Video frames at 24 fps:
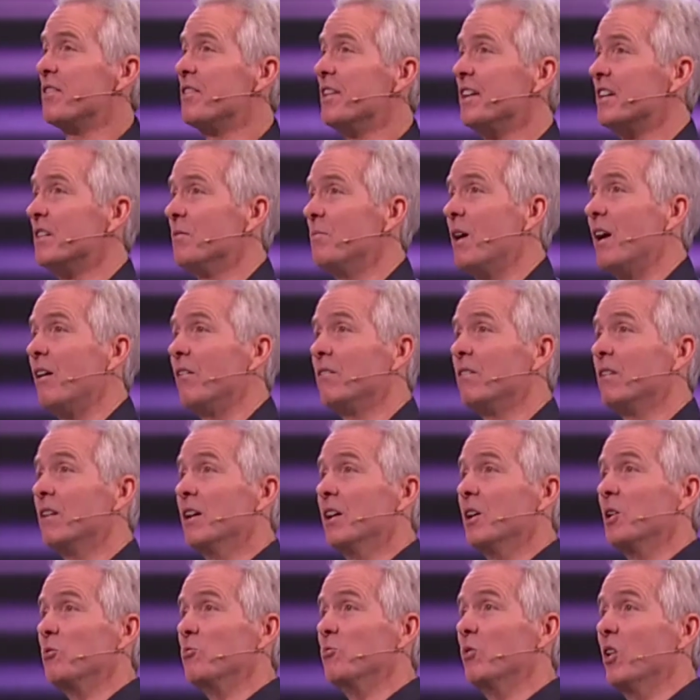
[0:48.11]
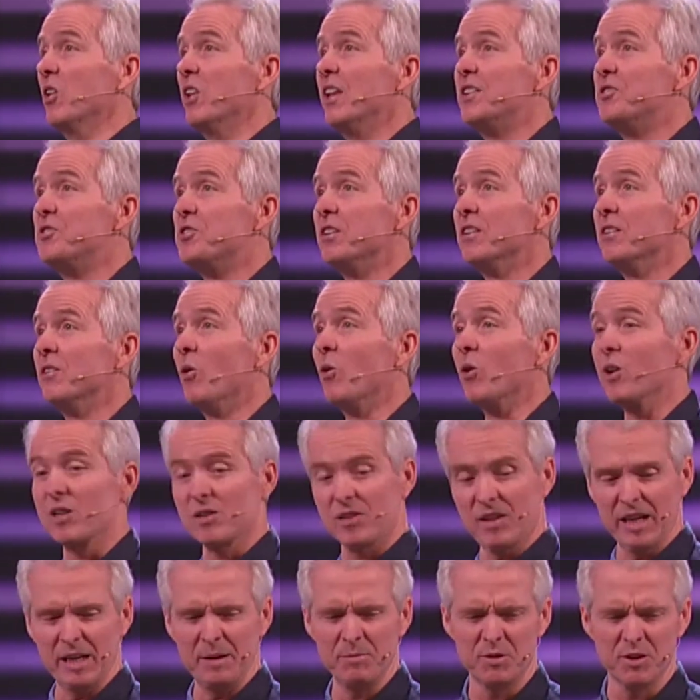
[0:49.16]
think about religion or
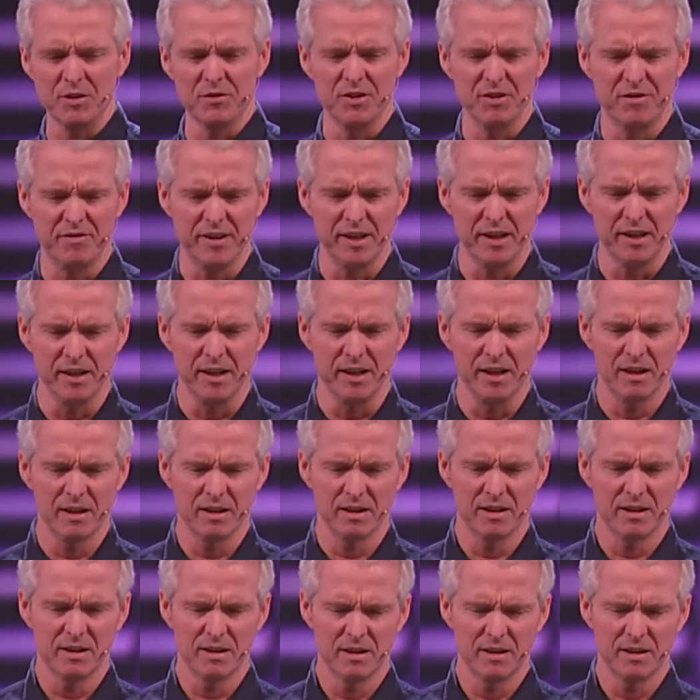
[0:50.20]
claims of divinity,